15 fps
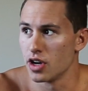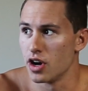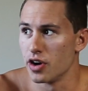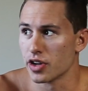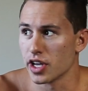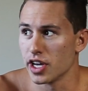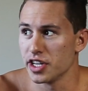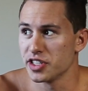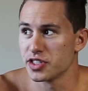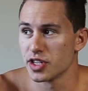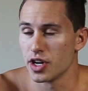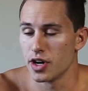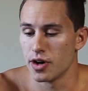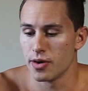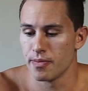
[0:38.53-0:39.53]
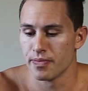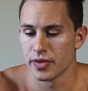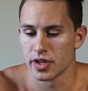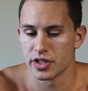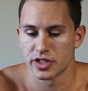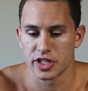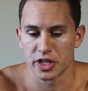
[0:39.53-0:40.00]
Okay, so
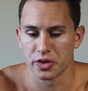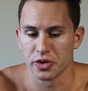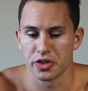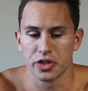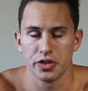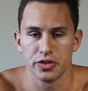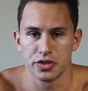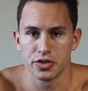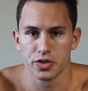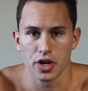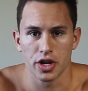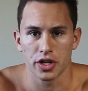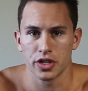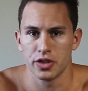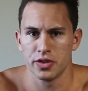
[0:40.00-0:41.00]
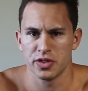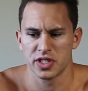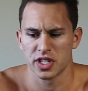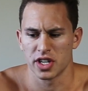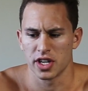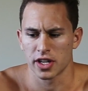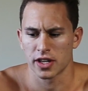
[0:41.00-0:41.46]
steroid use, drug
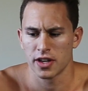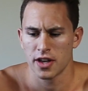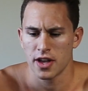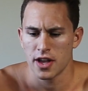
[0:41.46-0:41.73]
use, like,